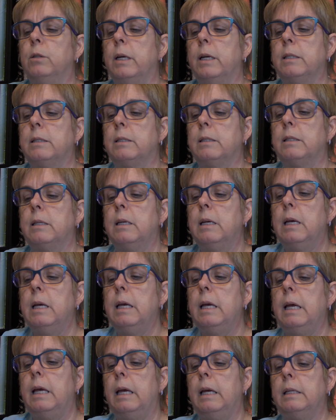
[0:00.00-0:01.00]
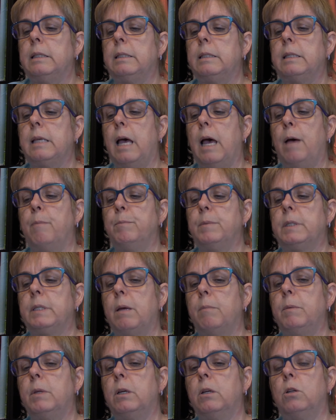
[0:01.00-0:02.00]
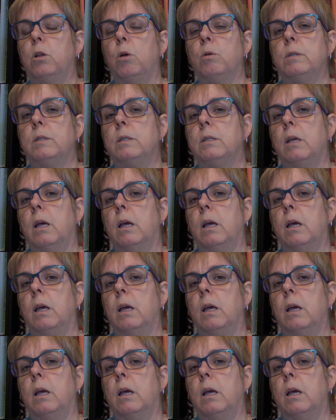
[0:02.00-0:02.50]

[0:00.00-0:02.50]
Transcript: It's something close